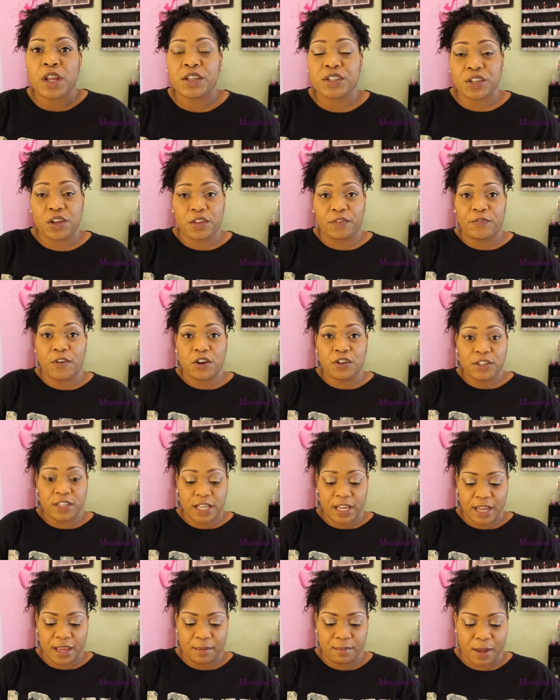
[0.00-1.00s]
so the first
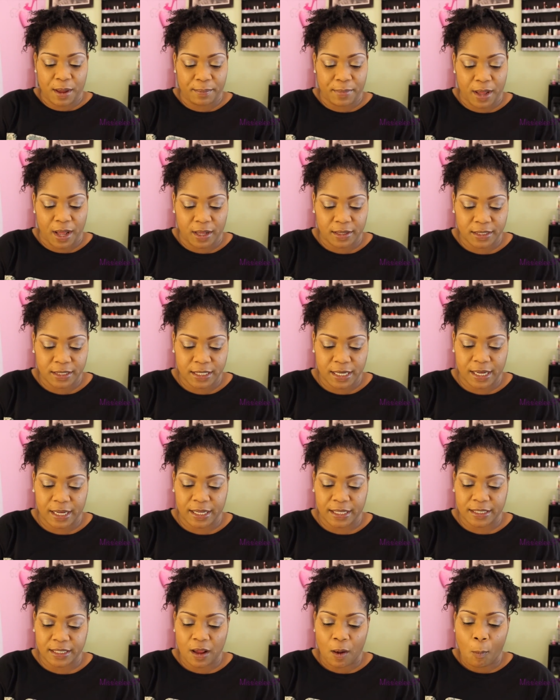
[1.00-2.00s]
thing in my box
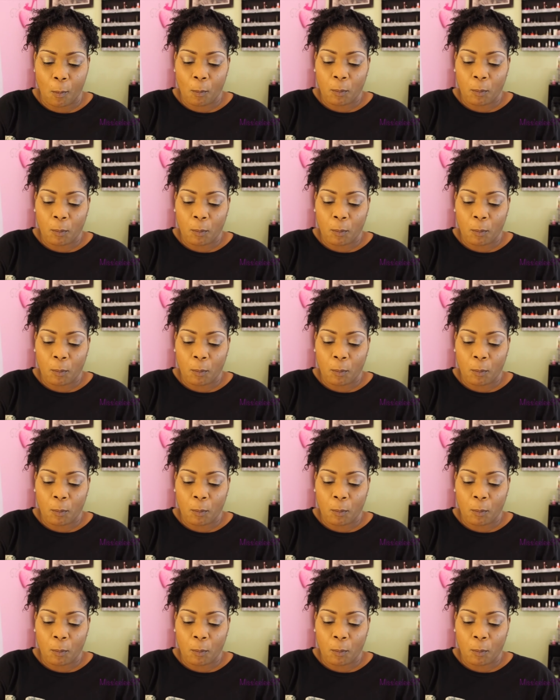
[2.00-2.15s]
is